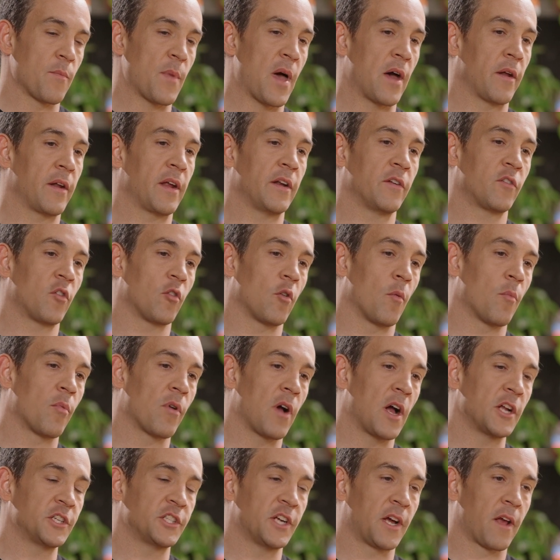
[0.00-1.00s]
about internal
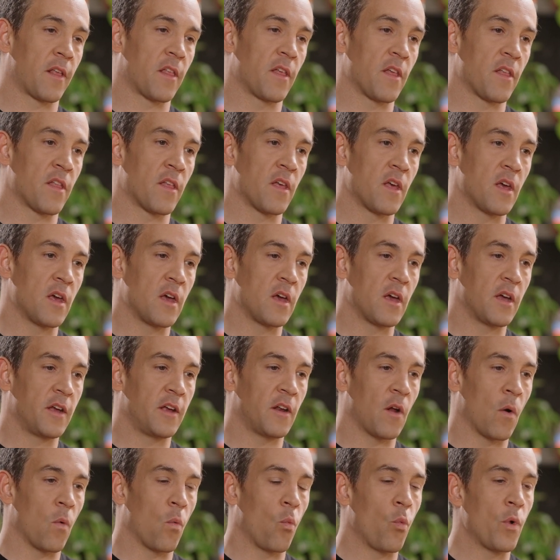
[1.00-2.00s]
projects is,
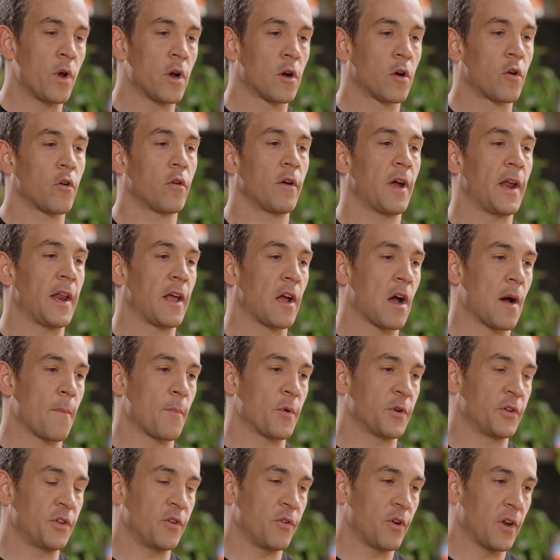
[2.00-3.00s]
we're creating
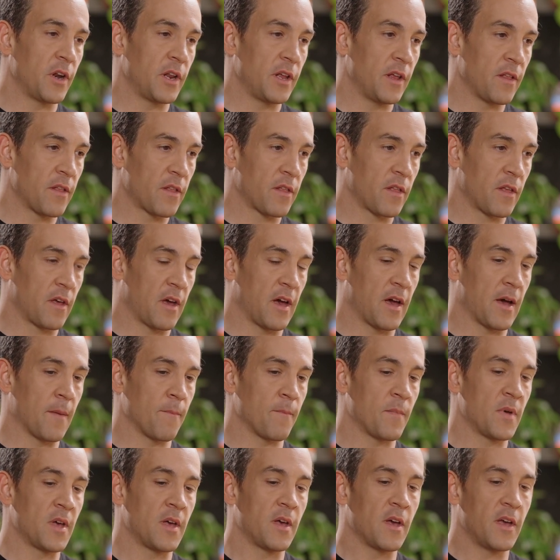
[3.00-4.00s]
opportunities,
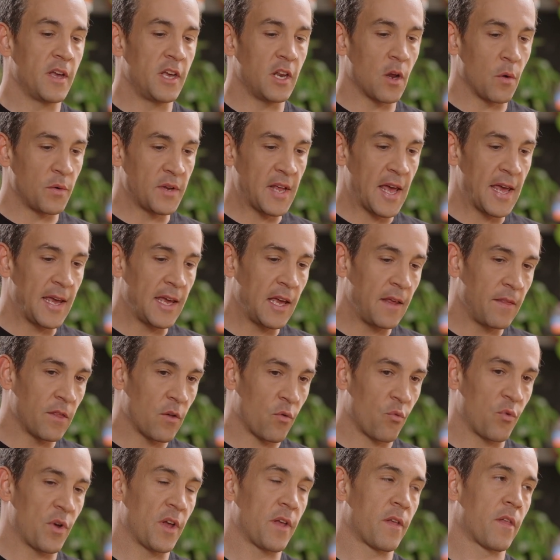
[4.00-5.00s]
taking
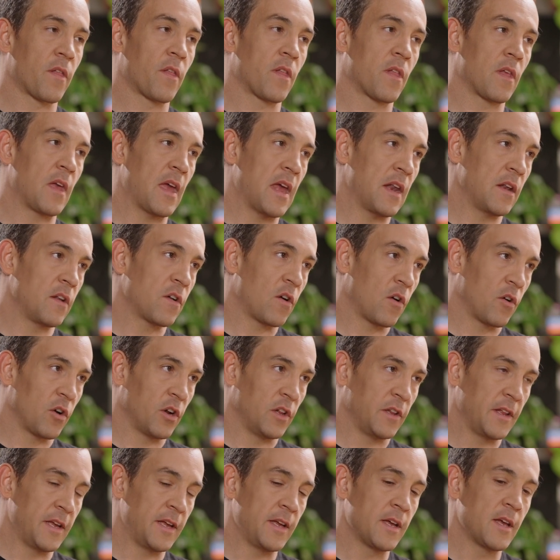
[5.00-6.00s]
the risks
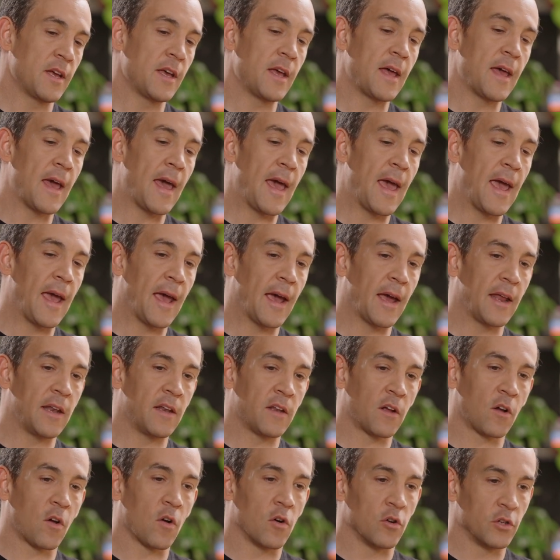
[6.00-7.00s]
internally
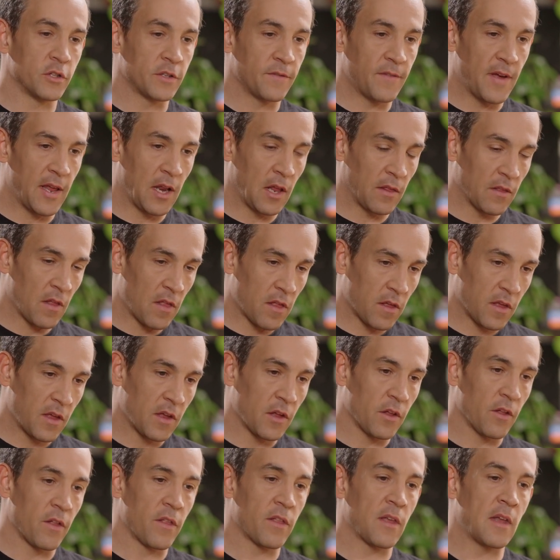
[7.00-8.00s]
and cultivating the
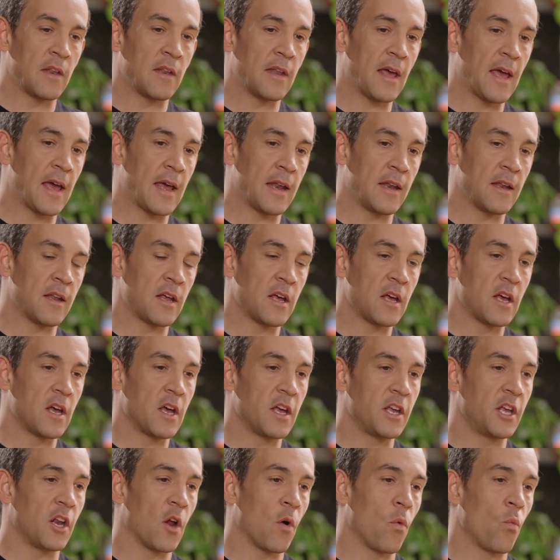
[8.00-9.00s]
skills. And
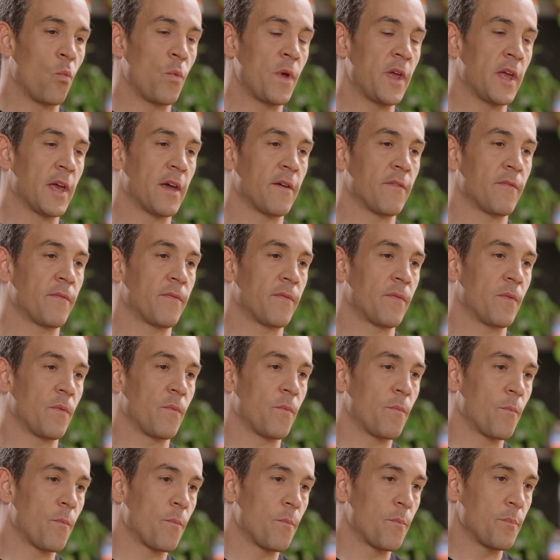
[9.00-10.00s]
we have
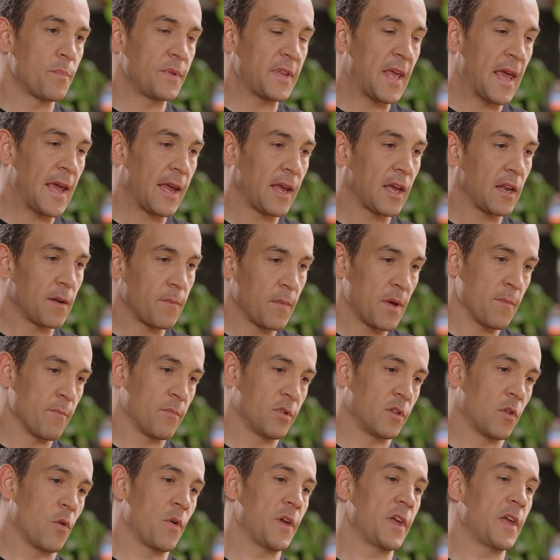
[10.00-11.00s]
taken
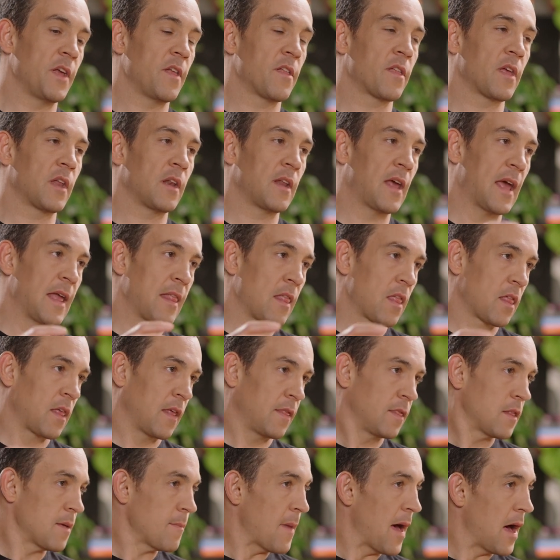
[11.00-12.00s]
employees and
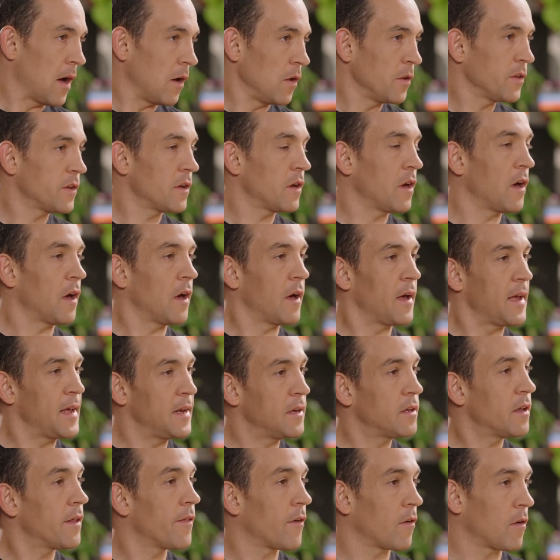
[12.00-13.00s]
sent them out
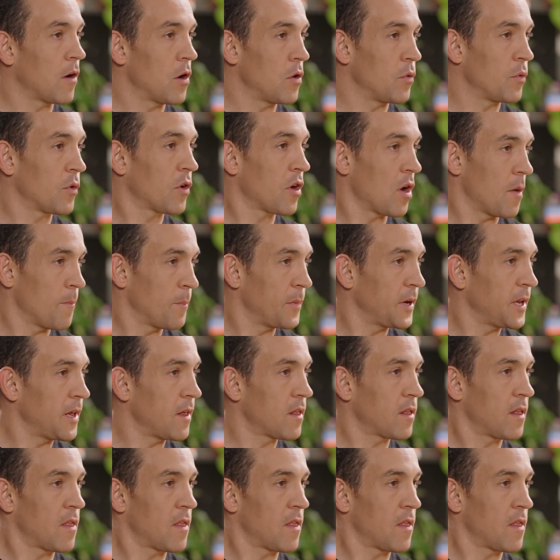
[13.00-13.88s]
into their own companies.